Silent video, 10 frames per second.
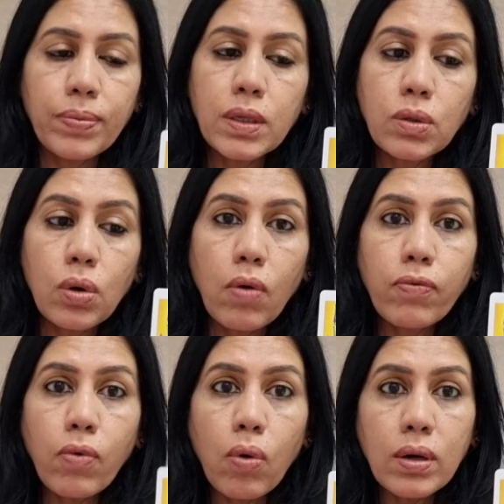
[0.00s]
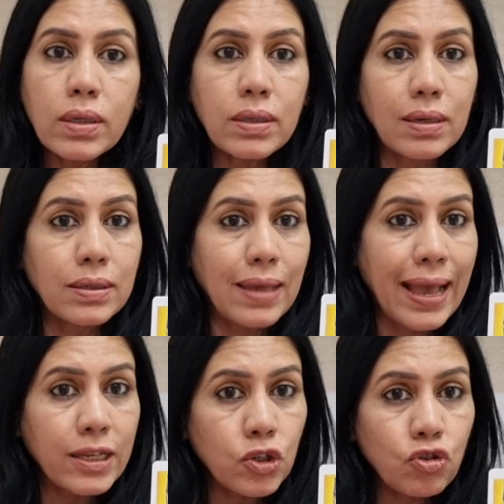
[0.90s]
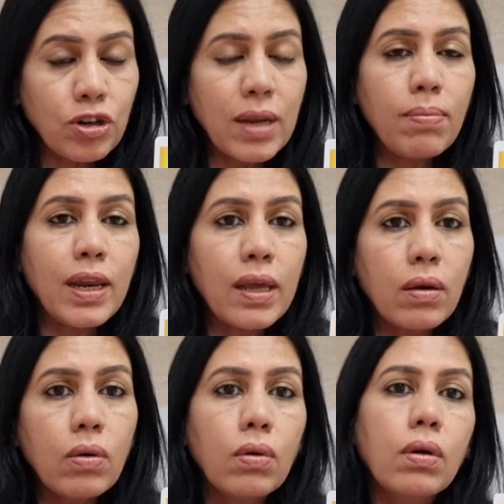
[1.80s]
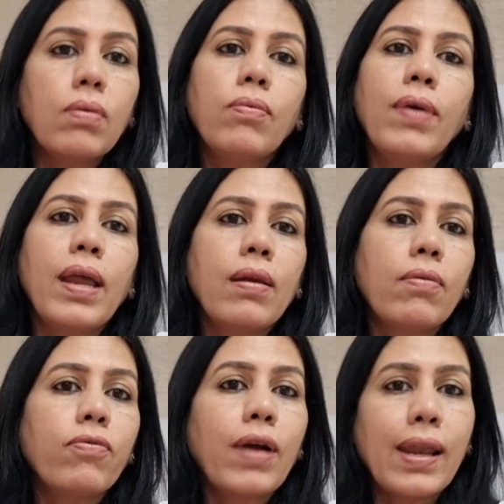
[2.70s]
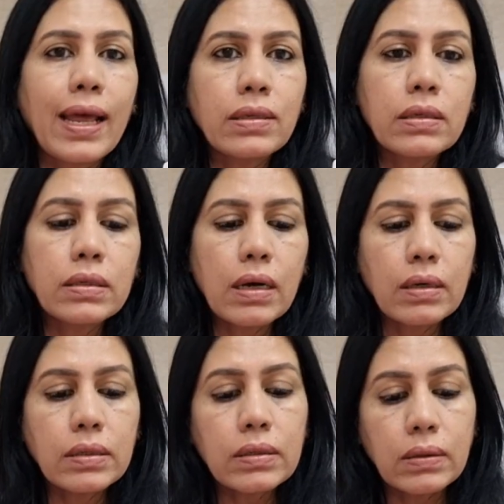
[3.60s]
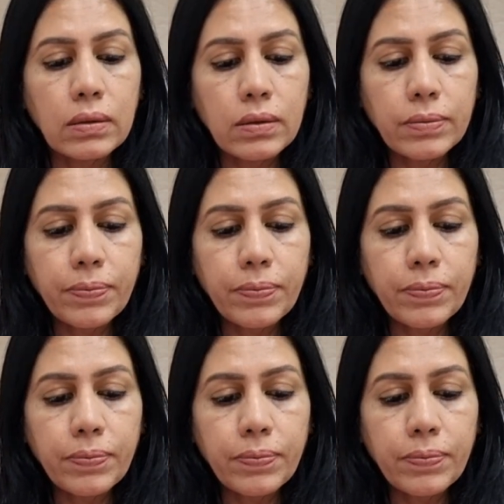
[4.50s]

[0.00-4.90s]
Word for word: So your focus is extremely good where finances are concerned.